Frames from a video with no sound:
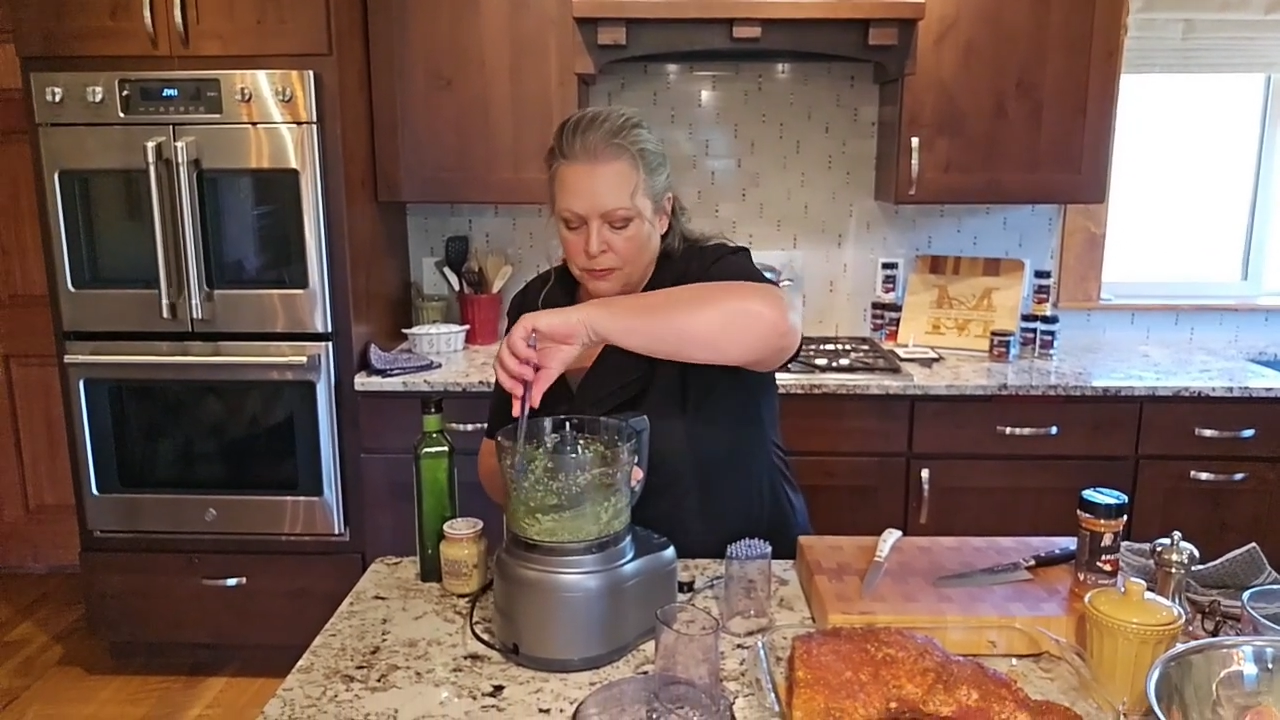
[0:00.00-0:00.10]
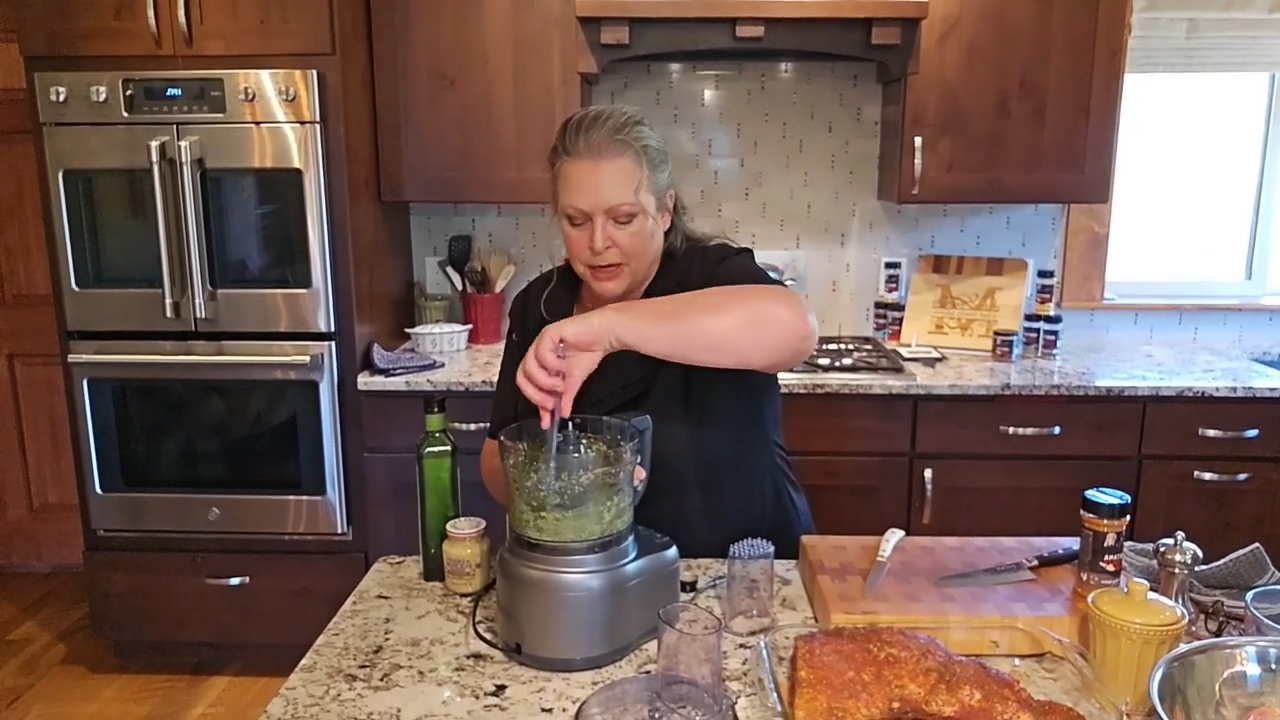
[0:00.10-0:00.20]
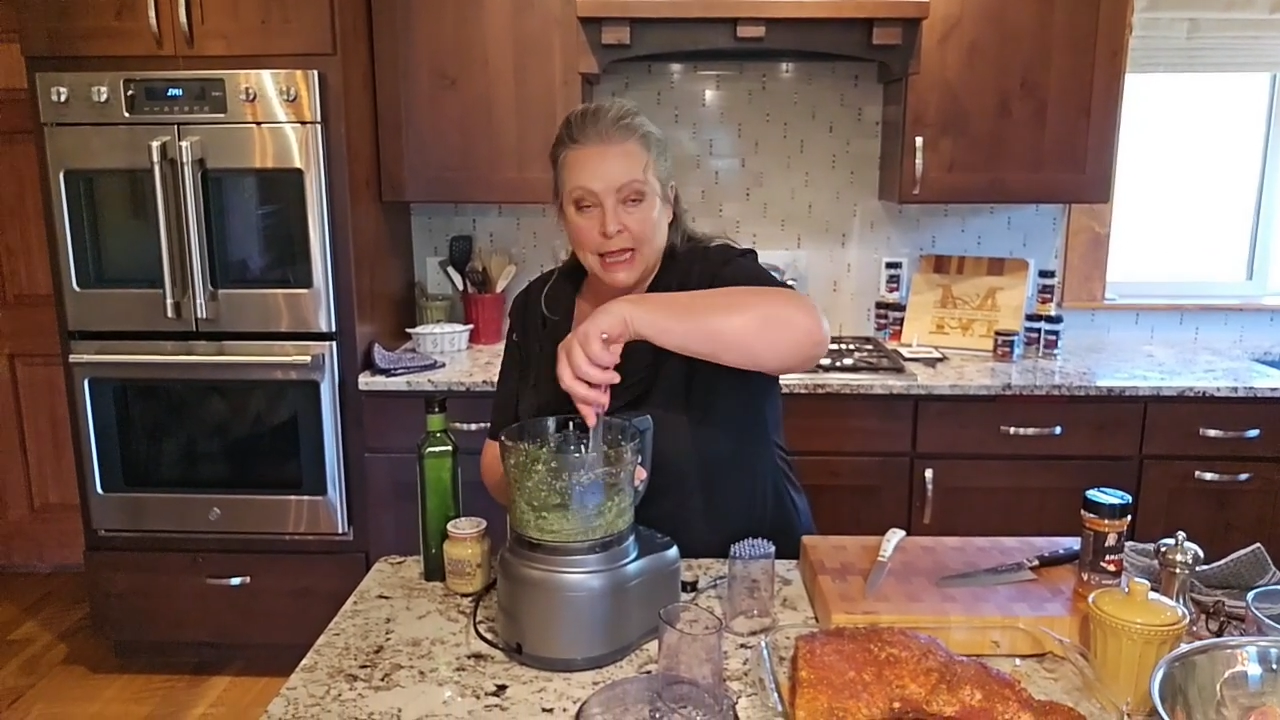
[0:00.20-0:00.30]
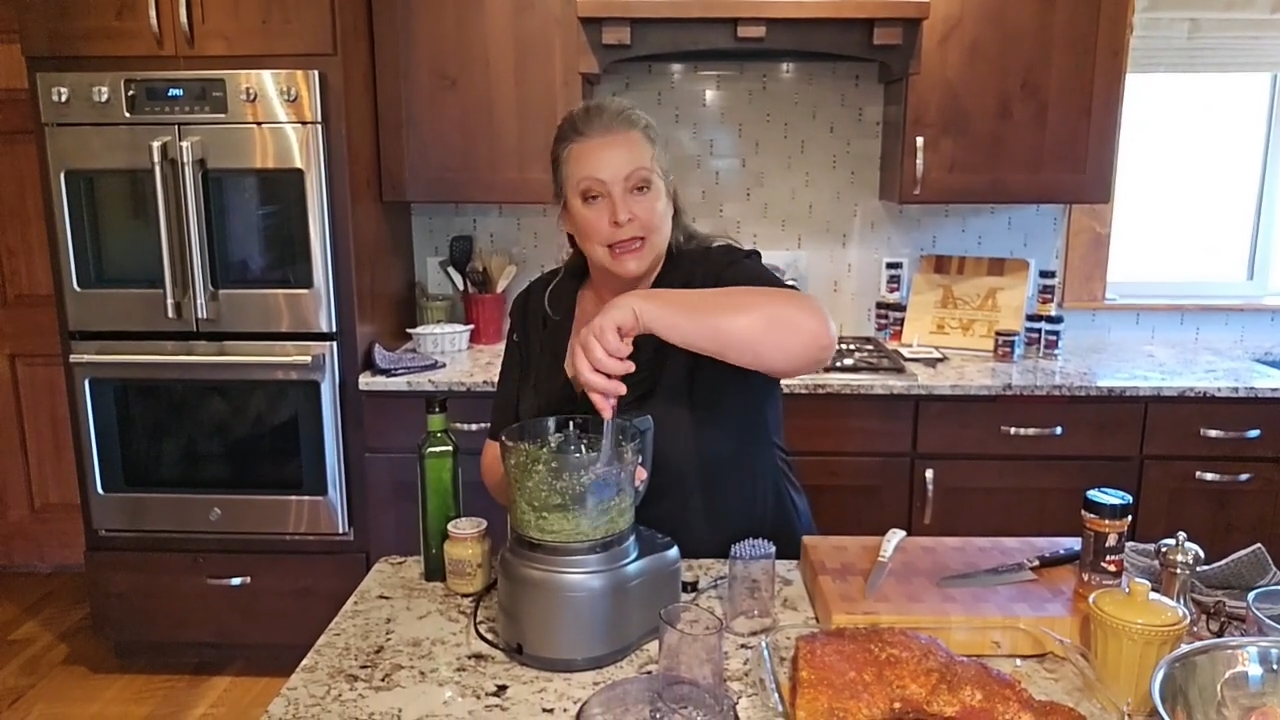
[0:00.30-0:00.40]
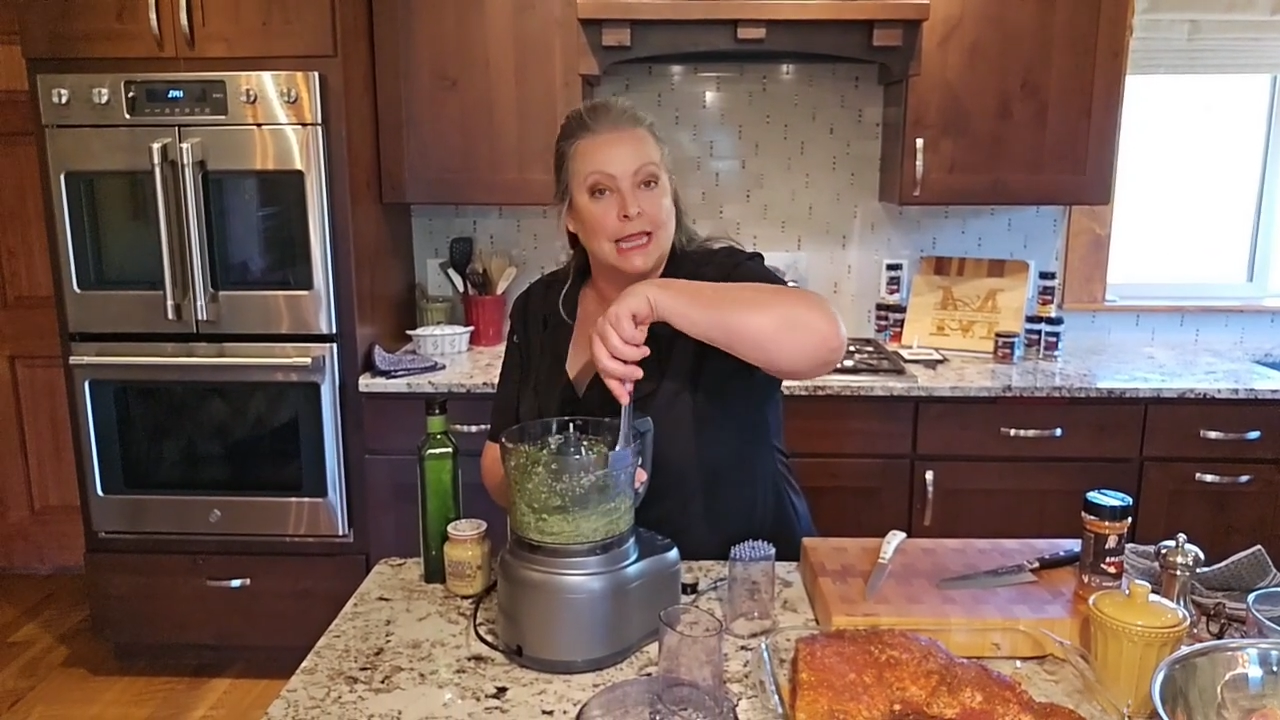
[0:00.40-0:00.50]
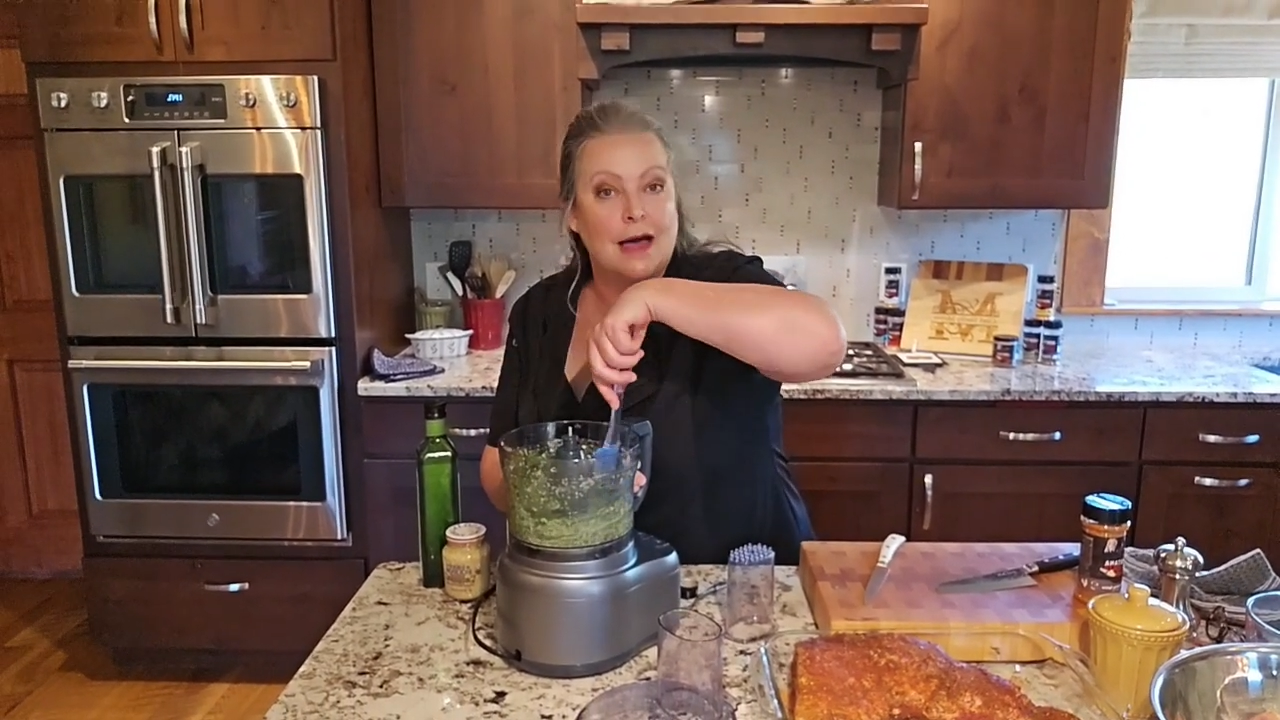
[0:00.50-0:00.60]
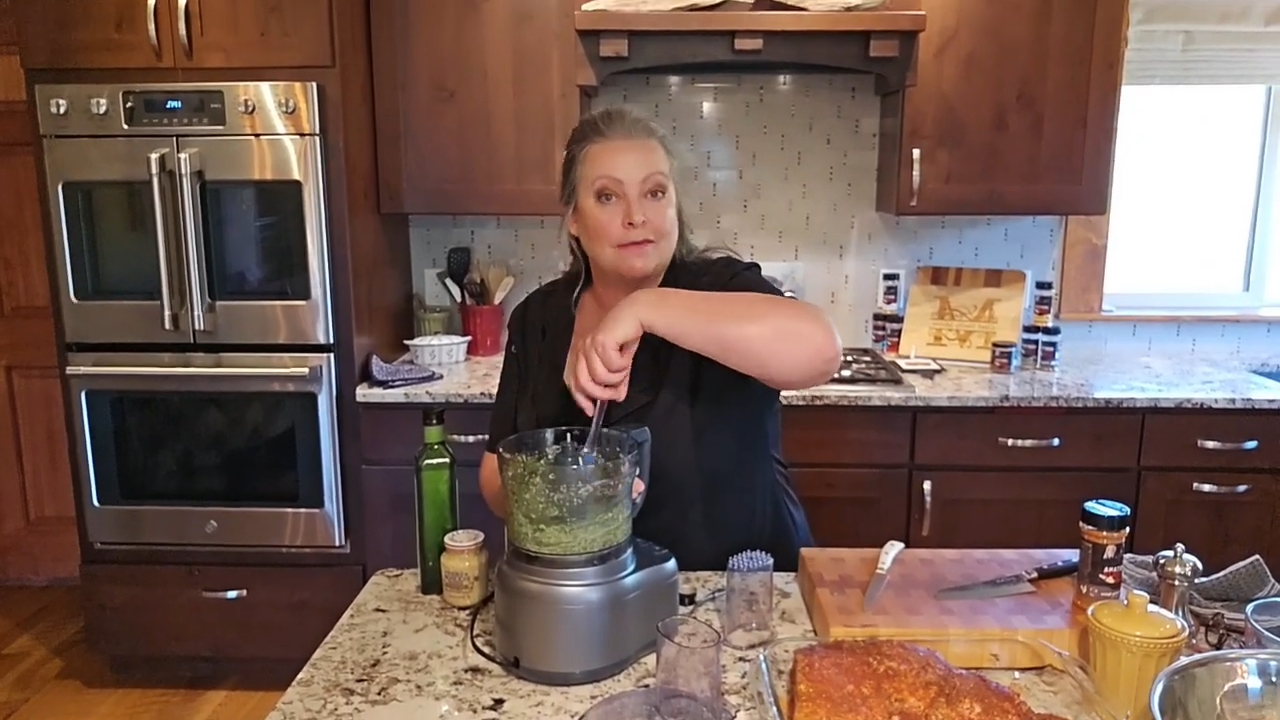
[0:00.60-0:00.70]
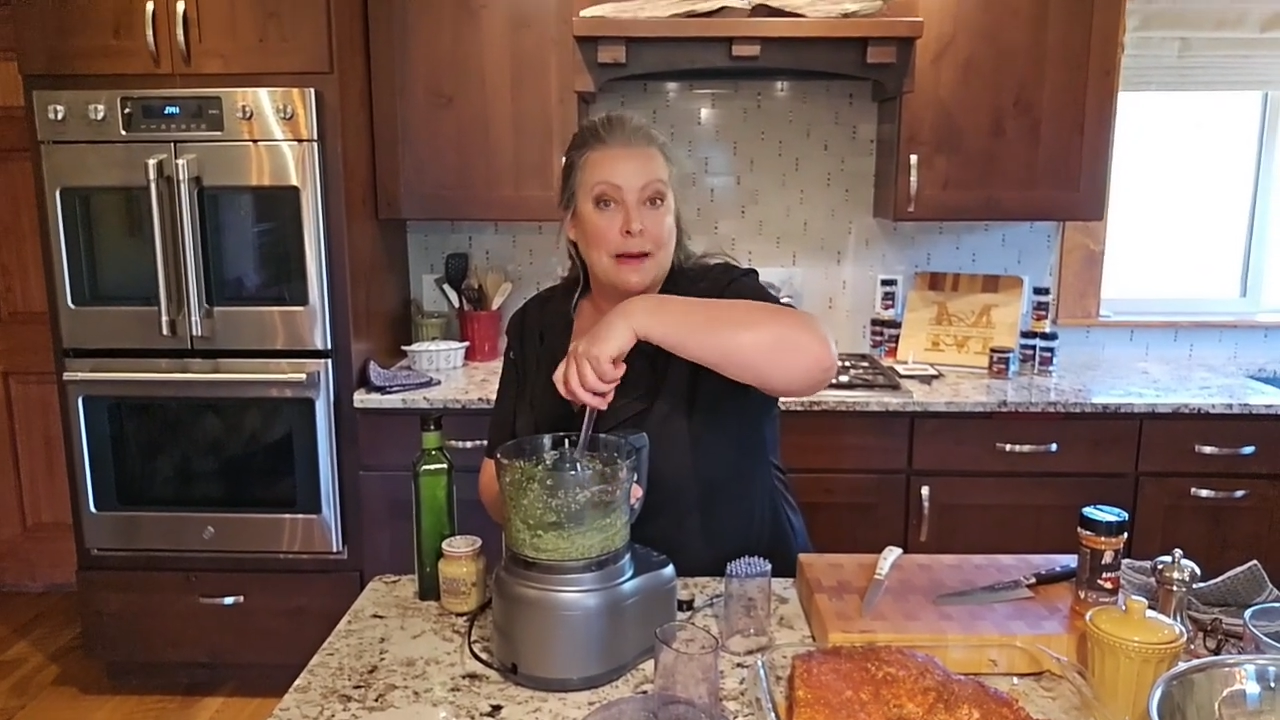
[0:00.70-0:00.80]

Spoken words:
what I love